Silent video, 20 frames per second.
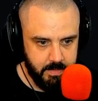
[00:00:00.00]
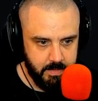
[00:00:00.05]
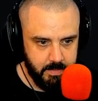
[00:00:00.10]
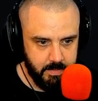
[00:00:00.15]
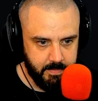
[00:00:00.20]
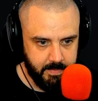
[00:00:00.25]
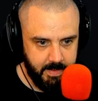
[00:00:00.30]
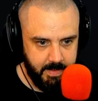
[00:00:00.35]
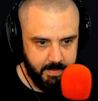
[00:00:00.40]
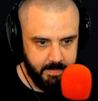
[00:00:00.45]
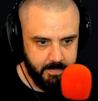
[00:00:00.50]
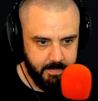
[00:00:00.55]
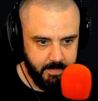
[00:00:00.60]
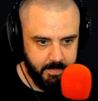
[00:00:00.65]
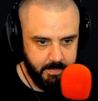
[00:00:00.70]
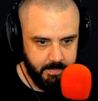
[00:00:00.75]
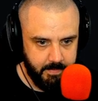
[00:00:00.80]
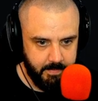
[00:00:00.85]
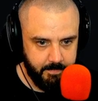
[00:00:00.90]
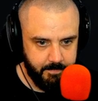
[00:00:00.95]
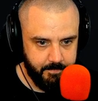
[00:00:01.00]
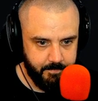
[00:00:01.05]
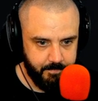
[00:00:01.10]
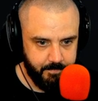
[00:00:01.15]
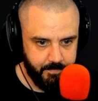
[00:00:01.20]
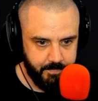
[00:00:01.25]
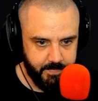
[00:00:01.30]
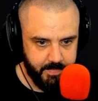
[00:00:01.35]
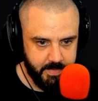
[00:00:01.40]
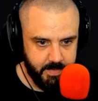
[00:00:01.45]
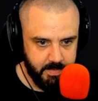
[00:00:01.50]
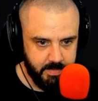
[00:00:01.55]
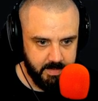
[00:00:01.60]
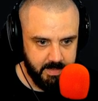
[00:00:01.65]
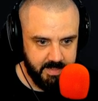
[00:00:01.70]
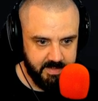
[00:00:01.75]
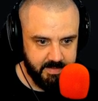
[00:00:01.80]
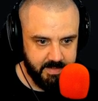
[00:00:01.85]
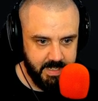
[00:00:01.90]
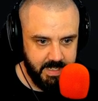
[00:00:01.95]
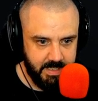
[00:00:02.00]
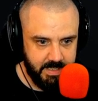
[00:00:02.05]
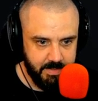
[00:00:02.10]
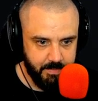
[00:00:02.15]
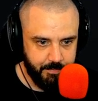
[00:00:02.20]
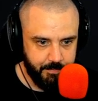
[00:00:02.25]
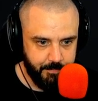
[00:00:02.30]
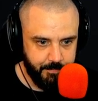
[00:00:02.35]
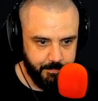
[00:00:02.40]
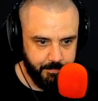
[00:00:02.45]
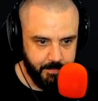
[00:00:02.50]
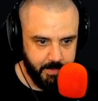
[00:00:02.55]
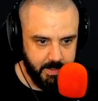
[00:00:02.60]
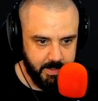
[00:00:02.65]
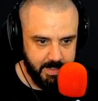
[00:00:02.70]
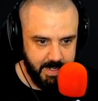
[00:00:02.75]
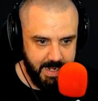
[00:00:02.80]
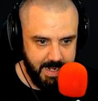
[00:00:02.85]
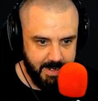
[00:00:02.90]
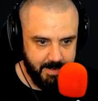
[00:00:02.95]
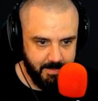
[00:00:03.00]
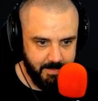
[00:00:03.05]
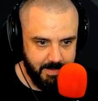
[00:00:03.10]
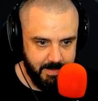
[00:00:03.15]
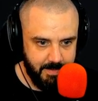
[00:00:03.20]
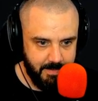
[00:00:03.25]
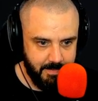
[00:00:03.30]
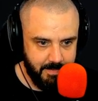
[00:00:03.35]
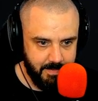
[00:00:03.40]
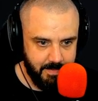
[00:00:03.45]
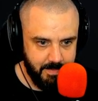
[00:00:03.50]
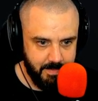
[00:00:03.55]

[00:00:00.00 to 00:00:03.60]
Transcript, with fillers: Okay, uh, let's get the fuck out of here